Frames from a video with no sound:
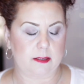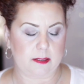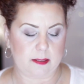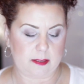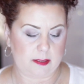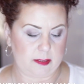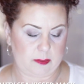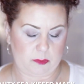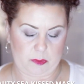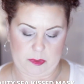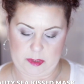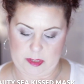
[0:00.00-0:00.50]

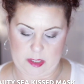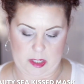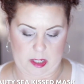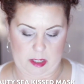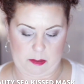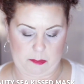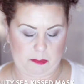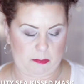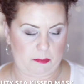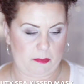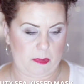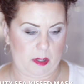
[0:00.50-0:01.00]
This was
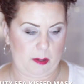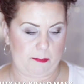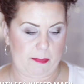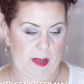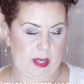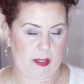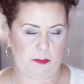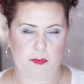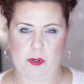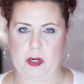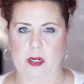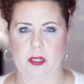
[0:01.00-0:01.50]
not a, a
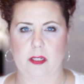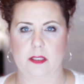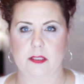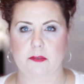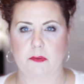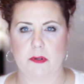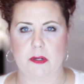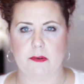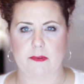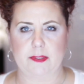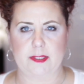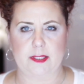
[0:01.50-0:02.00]
bath product. That's
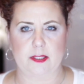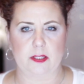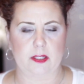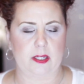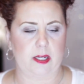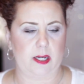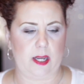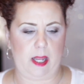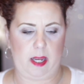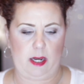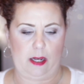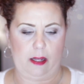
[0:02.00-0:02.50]
why I was
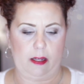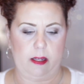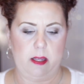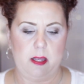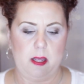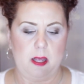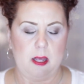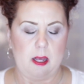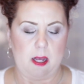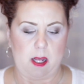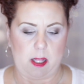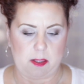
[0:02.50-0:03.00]
looking at it.
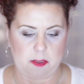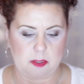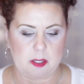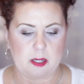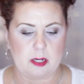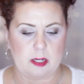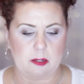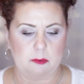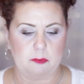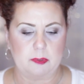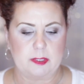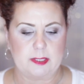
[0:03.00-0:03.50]
I
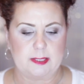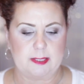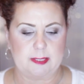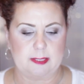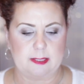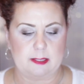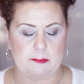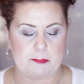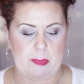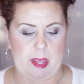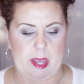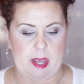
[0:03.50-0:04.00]
thought it was
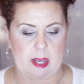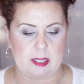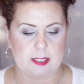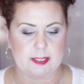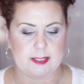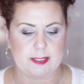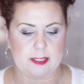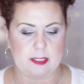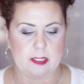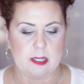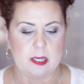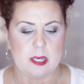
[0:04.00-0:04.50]
the
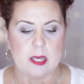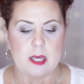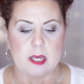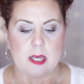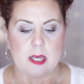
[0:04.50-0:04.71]
mask.